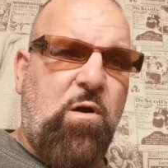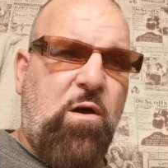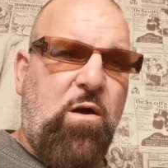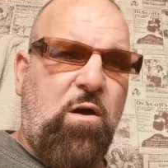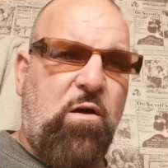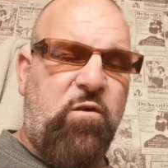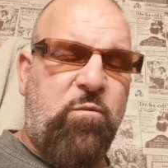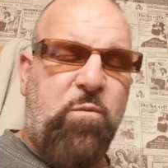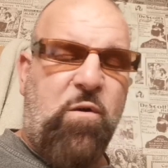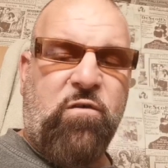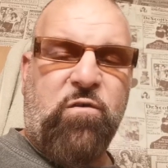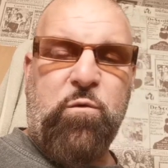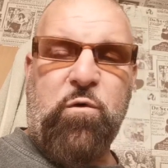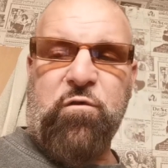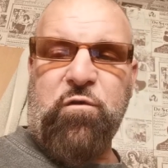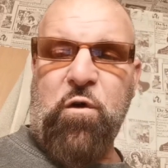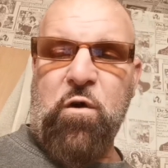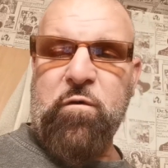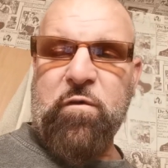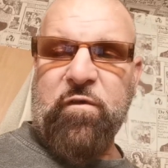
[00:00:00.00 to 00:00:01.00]
uh, especially
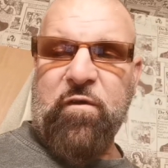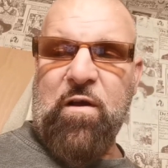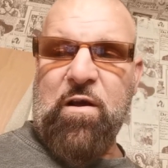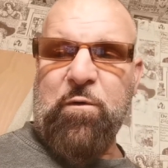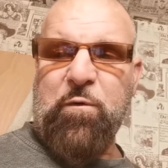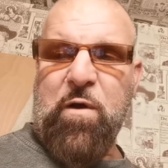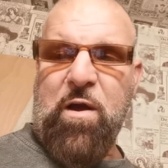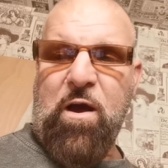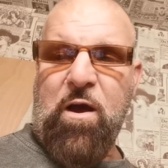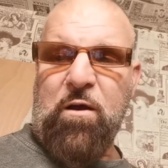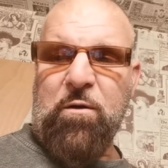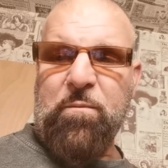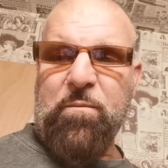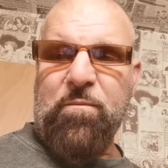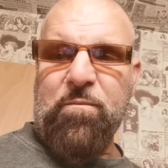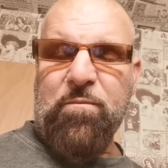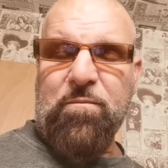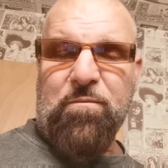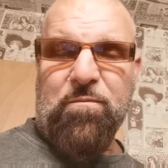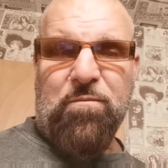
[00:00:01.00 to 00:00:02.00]
with Jarvis Landry out.